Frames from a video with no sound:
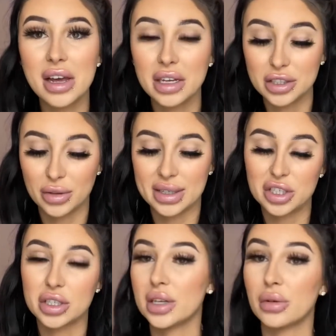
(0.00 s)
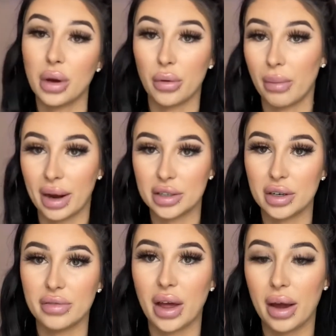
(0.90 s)
So this is just a reminder
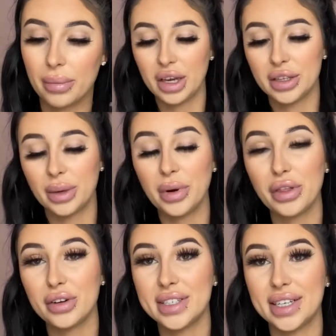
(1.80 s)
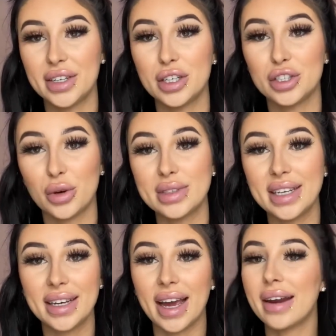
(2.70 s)
of that. Number 13, don't
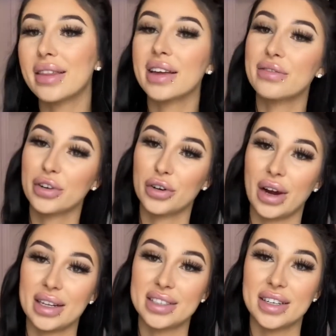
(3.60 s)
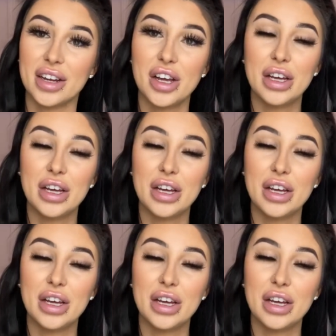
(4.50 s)
take anything for granted.